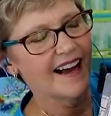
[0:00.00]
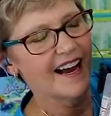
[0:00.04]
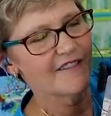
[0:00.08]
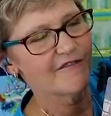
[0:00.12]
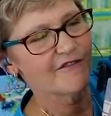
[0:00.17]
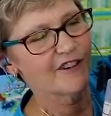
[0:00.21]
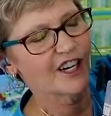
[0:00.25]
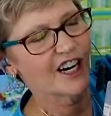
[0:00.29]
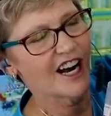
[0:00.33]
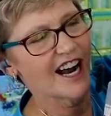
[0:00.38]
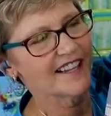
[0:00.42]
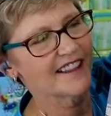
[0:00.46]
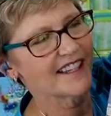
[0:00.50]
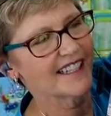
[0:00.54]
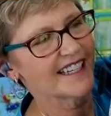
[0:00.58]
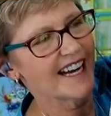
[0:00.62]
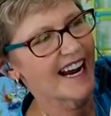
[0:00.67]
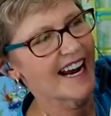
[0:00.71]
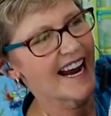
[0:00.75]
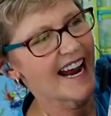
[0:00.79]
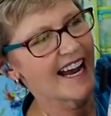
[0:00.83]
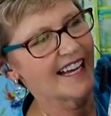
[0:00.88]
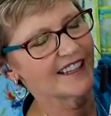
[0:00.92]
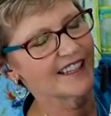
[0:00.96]
I forgot that
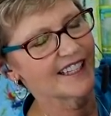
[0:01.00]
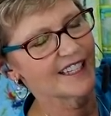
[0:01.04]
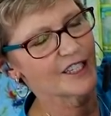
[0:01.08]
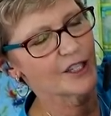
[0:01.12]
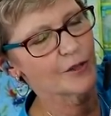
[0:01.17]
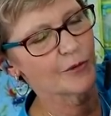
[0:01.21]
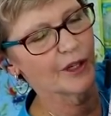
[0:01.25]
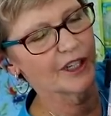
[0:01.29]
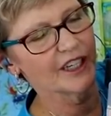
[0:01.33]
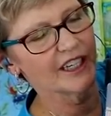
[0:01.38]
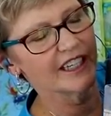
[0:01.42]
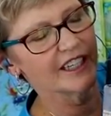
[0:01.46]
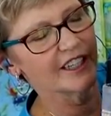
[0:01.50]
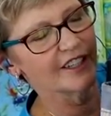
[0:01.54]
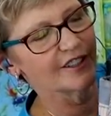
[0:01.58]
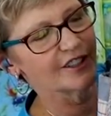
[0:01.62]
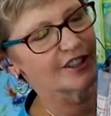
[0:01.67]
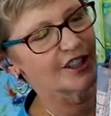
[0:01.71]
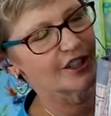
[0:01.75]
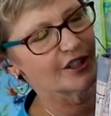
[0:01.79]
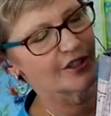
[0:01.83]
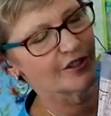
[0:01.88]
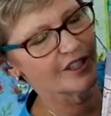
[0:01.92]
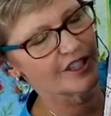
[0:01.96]
I had this one here
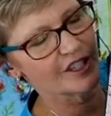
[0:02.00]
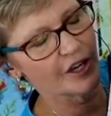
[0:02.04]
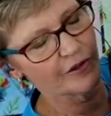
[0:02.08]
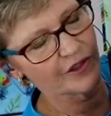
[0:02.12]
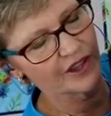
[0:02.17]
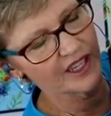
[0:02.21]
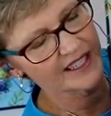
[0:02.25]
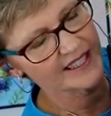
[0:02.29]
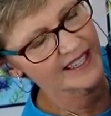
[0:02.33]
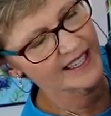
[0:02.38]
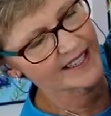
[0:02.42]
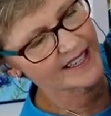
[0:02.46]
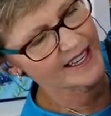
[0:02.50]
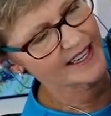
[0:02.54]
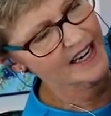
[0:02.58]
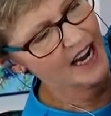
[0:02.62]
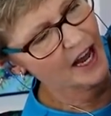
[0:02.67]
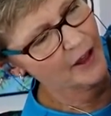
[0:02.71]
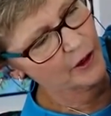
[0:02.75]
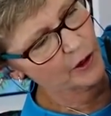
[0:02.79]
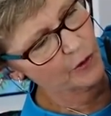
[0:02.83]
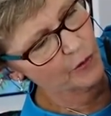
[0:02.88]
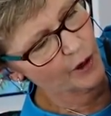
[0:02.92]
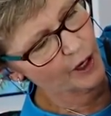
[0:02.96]
too. So this is
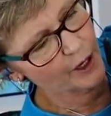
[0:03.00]
another